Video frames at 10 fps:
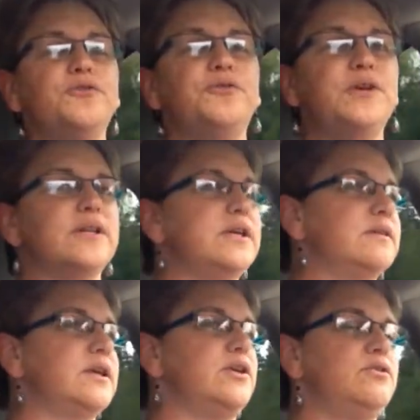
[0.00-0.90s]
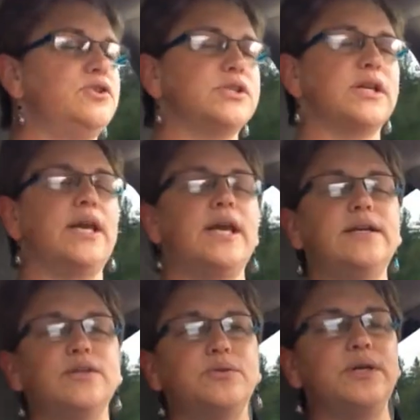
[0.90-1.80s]
feeling like you just
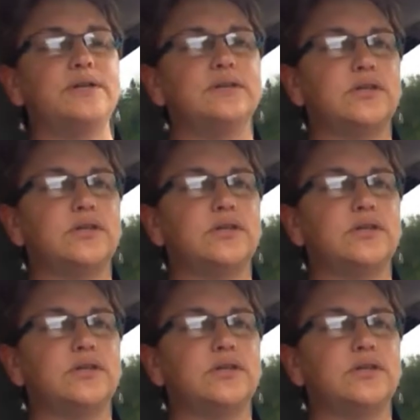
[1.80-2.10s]
can't do it,